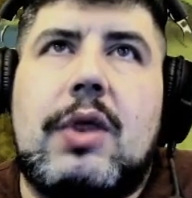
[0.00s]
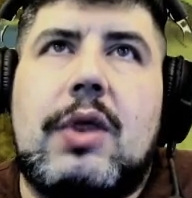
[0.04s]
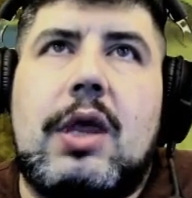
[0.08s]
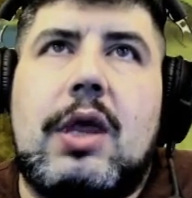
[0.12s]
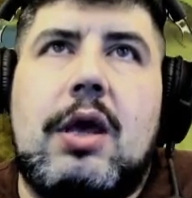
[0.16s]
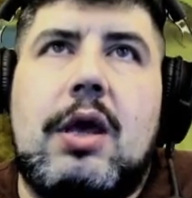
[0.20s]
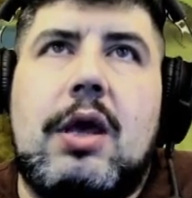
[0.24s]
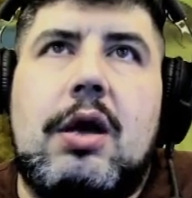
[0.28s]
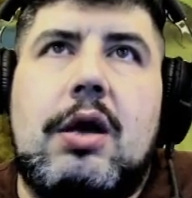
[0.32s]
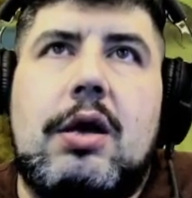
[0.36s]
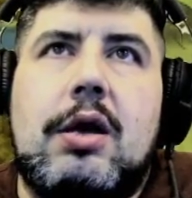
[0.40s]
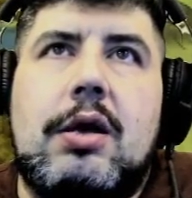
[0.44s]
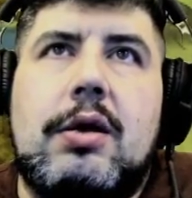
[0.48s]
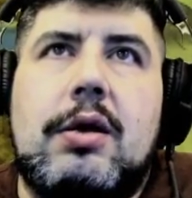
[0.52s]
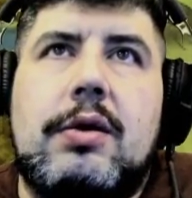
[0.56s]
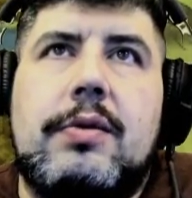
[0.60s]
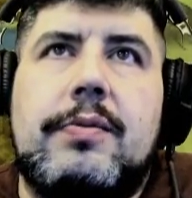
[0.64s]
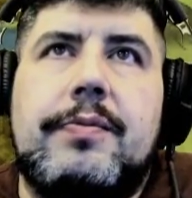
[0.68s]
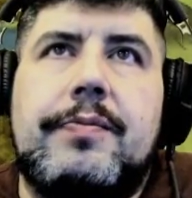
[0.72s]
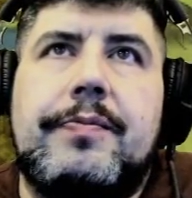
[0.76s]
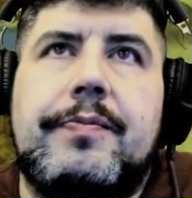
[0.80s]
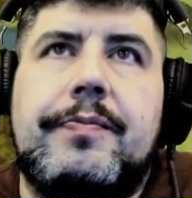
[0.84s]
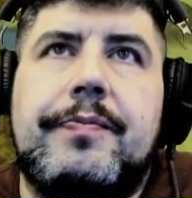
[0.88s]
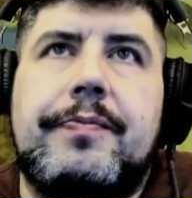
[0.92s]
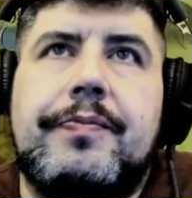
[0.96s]

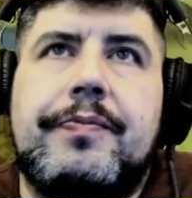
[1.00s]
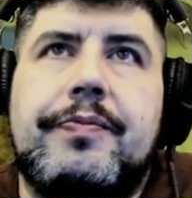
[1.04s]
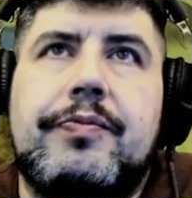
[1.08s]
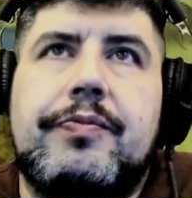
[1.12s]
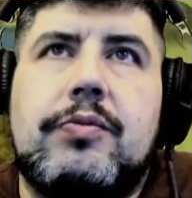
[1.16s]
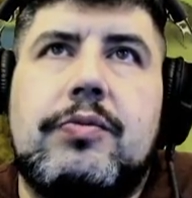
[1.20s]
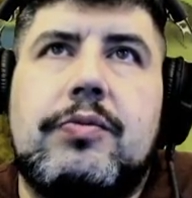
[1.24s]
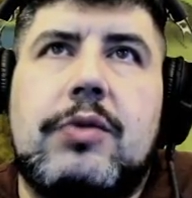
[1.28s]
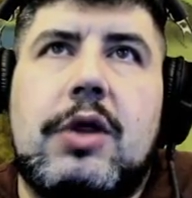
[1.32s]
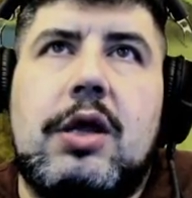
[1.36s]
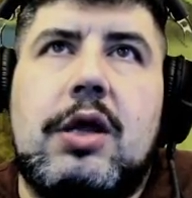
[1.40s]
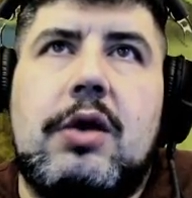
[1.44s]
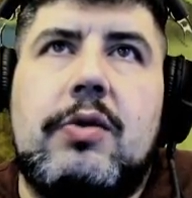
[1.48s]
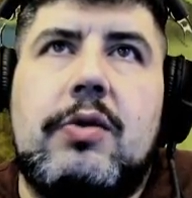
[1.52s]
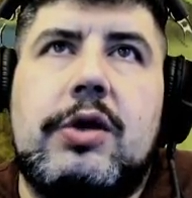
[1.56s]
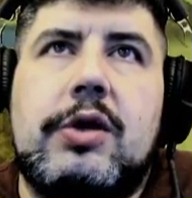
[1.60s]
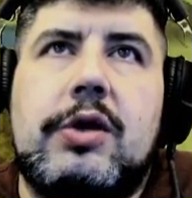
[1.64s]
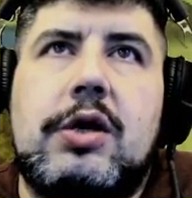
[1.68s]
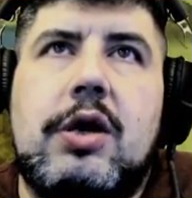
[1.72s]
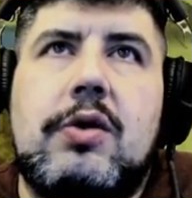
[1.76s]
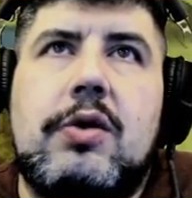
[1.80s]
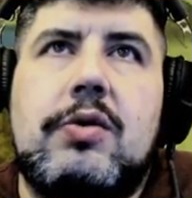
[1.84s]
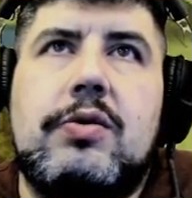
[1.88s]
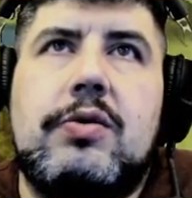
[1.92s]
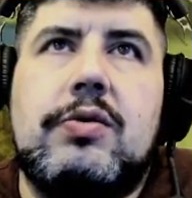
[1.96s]
There we
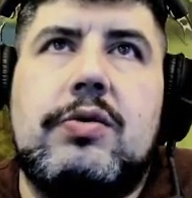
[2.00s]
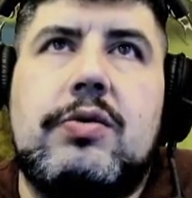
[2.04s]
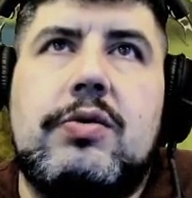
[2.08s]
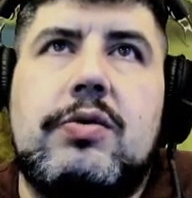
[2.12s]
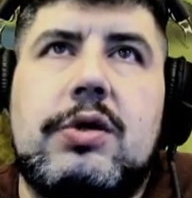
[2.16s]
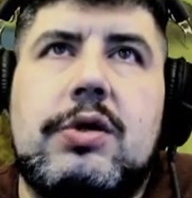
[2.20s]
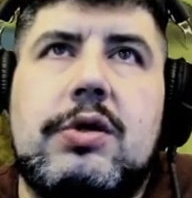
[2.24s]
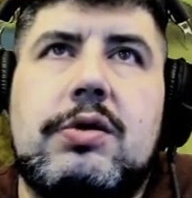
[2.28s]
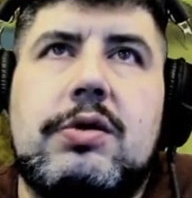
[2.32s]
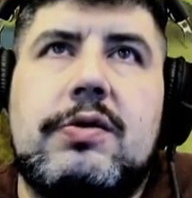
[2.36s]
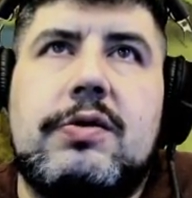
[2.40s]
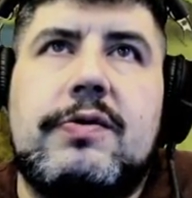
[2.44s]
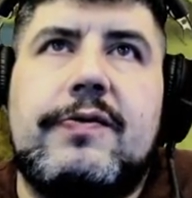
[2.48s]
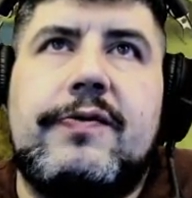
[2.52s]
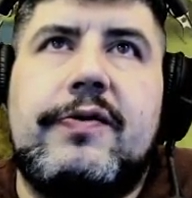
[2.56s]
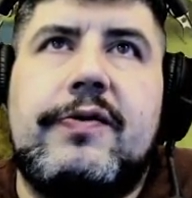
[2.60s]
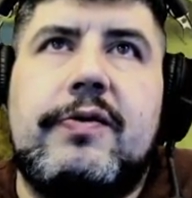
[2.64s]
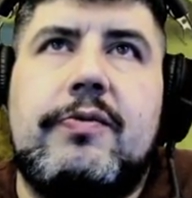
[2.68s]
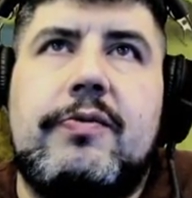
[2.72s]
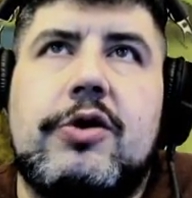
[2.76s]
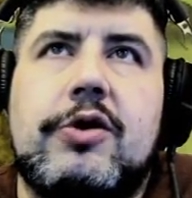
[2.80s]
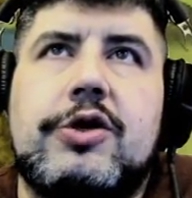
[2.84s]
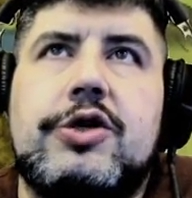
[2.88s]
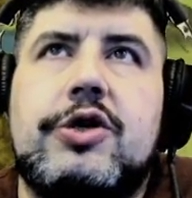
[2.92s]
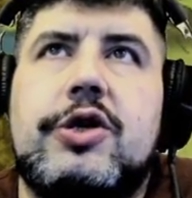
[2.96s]
go. A few
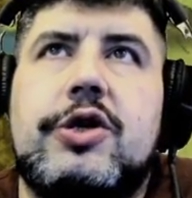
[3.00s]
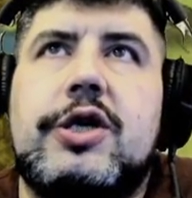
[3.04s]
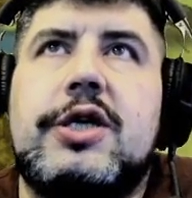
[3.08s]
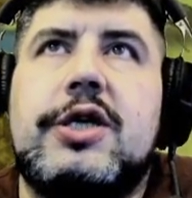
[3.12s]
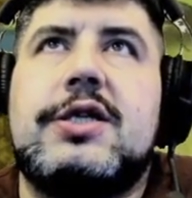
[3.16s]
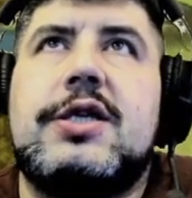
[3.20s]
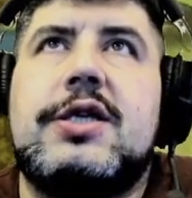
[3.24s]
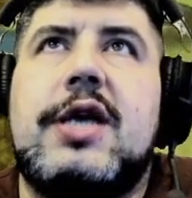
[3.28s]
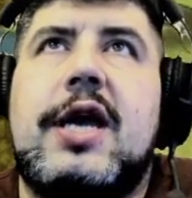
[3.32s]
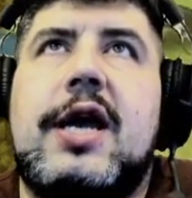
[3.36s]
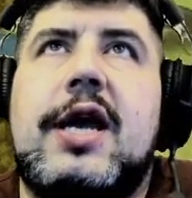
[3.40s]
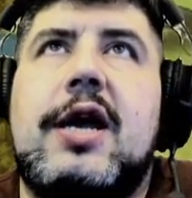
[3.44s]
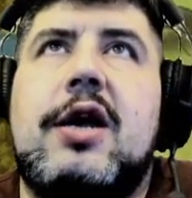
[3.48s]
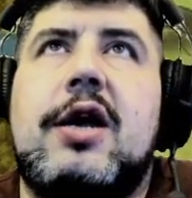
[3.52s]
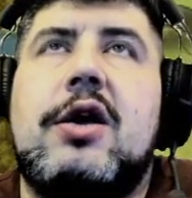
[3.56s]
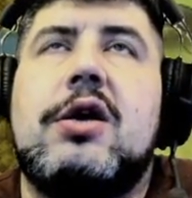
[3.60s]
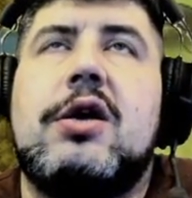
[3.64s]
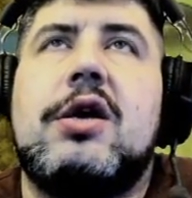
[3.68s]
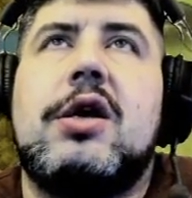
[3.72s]
more trees there.